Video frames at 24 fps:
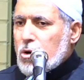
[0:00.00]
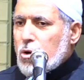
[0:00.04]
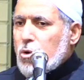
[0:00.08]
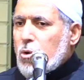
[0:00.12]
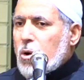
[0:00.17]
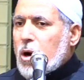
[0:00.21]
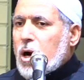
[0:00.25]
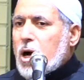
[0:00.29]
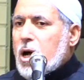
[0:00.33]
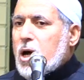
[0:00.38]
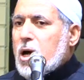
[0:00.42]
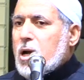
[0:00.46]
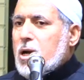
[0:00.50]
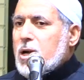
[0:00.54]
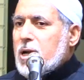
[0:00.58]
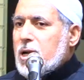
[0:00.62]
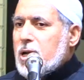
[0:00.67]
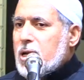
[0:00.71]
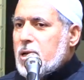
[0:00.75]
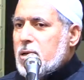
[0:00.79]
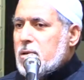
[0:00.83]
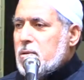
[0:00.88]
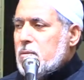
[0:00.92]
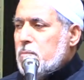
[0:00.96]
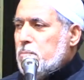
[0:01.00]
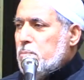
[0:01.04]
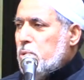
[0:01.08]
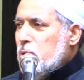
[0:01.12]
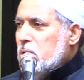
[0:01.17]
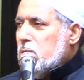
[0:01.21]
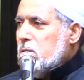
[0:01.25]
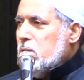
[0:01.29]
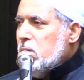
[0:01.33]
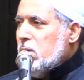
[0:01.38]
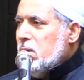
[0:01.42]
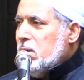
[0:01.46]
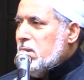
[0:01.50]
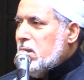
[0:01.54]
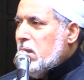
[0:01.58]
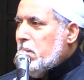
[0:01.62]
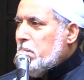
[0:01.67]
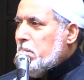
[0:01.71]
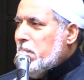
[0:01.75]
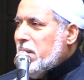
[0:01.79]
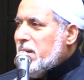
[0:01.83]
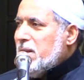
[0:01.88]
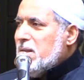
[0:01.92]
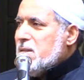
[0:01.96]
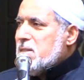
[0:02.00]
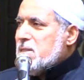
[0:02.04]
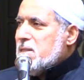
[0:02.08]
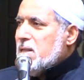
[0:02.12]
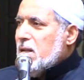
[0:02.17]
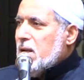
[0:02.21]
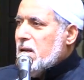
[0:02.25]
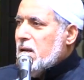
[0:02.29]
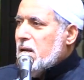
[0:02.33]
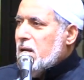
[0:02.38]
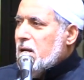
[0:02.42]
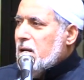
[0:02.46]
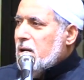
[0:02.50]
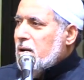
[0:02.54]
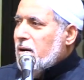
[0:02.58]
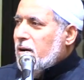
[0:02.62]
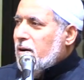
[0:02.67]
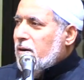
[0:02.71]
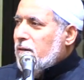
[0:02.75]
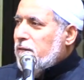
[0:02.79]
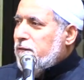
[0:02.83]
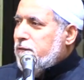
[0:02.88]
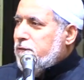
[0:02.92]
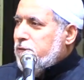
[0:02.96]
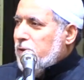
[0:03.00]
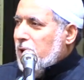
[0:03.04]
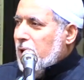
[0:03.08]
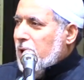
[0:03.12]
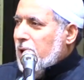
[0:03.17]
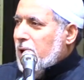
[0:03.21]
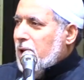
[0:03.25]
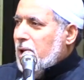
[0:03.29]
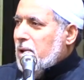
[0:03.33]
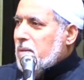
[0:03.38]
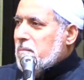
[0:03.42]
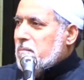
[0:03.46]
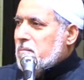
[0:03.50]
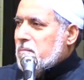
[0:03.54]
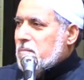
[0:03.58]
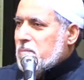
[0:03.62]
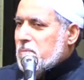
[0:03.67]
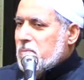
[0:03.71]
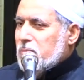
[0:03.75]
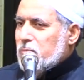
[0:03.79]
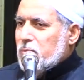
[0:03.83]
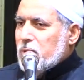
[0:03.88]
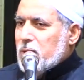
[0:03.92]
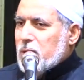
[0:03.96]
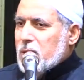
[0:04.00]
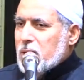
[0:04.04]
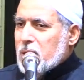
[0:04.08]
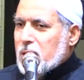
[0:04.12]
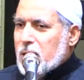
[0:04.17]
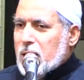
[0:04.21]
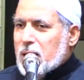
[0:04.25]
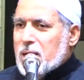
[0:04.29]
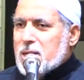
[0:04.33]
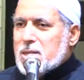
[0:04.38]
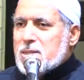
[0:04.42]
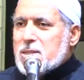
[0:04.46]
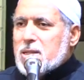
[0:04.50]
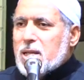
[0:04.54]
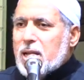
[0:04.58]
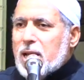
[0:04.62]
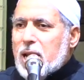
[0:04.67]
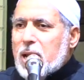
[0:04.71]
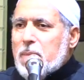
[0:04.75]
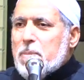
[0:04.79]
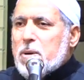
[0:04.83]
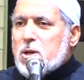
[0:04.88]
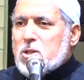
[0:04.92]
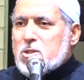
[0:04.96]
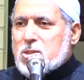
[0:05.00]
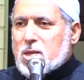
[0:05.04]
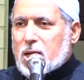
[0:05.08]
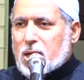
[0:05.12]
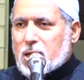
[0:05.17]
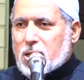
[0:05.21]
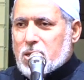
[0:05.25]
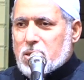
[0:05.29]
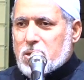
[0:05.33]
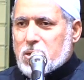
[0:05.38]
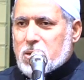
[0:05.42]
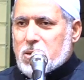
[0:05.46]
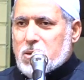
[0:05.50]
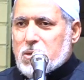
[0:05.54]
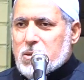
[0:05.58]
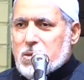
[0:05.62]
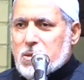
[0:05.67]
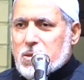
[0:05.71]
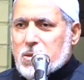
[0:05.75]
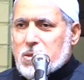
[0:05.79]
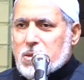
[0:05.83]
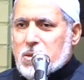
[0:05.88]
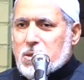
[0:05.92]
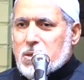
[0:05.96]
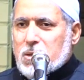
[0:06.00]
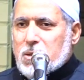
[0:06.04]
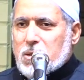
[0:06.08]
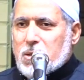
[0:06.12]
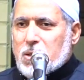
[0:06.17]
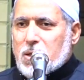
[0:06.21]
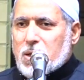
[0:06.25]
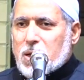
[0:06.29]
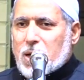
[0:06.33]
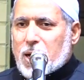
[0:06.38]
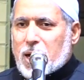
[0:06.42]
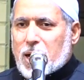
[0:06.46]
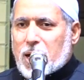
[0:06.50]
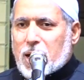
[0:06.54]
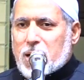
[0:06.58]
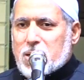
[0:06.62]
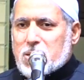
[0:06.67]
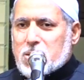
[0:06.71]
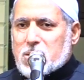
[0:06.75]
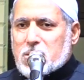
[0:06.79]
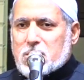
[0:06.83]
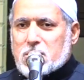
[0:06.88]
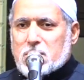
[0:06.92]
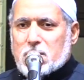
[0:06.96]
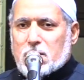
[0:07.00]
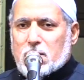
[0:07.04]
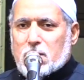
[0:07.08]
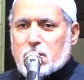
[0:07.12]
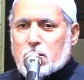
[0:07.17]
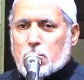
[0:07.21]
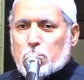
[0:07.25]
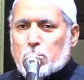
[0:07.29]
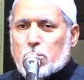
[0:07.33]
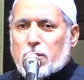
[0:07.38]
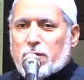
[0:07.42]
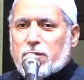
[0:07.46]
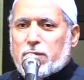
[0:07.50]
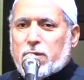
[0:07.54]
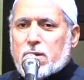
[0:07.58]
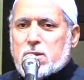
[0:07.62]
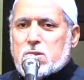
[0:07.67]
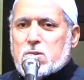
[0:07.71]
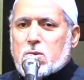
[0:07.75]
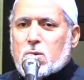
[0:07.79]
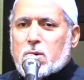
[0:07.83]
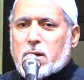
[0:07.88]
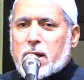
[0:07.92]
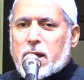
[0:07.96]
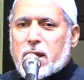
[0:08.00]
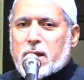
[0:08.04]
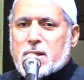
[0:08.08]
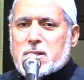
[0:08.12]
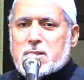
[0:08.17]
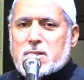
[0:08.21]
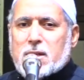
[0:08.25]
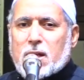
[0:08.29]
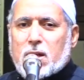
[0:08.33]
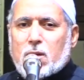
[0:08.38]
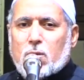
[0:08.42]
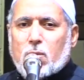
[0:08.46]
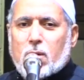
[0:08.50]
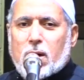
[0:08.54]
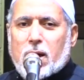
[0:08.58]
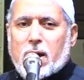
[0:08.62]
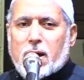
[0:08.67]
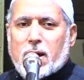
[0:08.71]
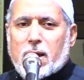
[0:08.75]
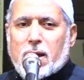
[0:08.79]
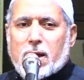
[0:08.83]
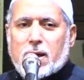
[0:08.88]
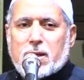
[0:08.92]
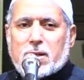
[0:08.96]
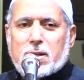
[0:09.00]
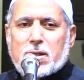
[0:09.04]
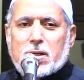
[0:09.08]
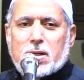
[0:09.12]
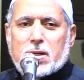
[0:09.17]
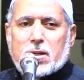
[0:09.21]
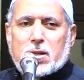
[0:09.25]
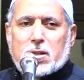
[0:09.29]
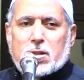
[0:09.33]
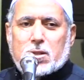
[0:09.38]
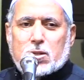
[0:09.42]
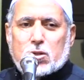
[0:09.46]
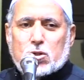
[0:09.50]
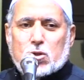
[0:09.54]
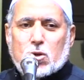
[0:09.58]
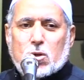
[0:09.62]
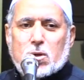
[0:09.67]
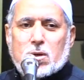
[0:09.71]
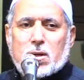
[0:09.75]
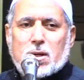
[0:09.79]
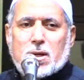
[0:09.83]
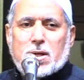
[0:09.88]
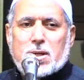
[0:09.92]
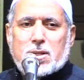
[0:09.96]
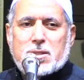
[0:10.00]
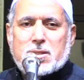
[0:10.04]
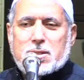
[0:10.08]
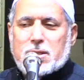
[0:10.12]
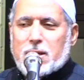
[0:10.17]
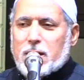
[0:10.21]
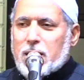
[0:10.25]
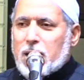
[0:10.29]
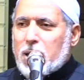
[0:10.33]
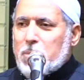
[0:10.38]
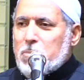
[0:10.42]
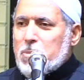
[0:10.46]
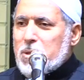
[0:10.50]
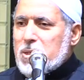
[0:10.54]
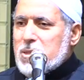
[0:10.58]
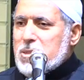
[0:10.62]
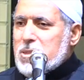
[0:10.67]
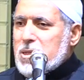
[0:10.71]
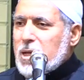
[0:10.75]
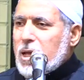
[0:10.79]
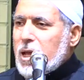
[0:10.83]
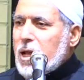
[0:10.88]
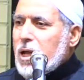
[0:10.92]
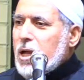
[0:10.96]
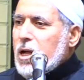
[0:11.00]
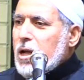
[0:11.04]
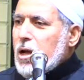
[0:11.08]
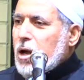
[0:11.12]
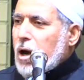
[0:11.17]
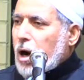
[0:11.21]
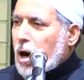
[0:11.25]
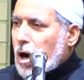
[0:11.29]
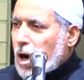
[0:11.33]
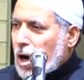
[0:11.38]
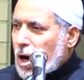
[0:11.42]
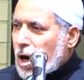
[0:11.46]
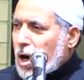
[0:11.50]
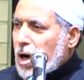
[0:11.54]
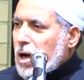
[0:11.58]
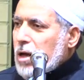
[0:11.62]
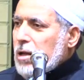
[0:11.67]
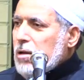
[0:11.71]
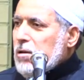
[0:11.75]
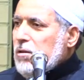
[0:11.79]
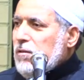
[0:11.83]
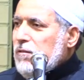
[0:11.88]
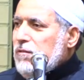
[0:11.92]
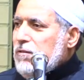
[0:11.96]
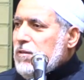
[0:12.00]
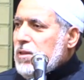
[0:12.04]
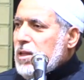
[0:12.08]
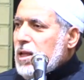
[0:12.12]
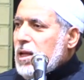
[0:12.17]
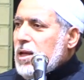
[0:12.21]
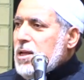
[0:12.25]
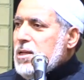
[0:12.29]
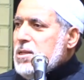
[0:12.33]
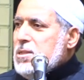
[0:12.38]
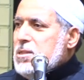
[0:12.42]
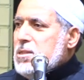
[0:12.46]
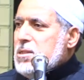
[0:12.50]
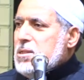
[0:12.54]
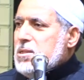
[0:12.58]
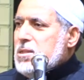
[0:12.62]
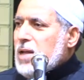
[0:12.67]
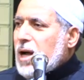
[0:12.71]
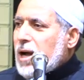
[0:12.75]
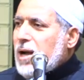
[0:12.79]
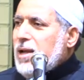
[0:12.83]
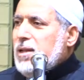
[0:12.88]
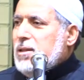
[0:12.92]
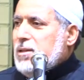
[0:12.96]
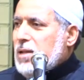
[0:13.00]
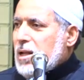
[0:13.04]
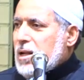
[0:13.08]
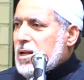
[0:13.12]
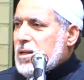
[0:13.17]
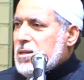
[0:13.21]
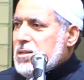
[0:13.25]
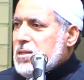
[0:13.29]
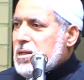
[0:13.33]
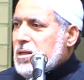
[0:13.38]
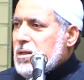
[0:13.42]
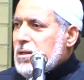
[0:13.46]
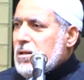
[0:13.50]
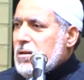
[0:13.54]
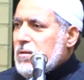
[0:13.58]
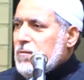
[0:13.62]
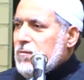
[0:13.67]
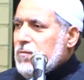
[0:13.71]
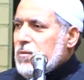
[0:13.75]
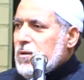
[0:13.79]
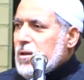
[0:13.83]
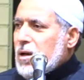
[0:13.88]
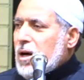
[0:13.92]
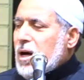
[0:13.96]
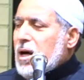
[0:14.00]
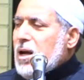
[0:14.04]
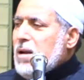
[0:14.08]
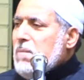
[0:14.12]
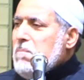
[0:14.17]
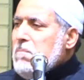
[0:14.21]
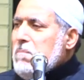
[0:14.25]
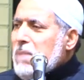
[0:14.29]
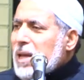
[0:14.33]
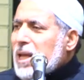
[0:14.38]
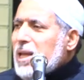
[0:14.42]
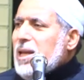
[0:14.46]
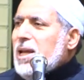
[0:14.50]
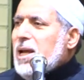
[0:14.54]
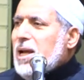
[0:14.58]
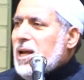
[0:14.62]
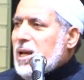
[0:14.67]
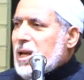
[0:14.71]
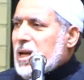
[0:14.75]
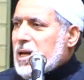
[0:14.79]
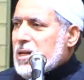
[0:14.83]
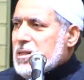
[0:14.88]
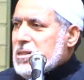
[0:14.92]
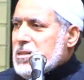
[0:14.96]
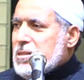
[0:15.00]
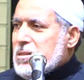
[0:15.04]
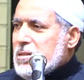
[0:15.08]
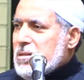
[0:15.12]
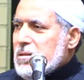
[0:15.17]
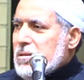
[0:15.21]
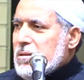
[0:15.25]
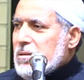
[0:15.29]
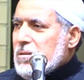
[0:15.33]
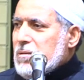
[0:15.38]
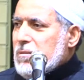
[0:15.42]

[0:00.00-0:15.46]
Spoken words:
who are put on the pedestal of fame and celebrity as Professor X and Y and Journalist ABC. All of these titles are meaningless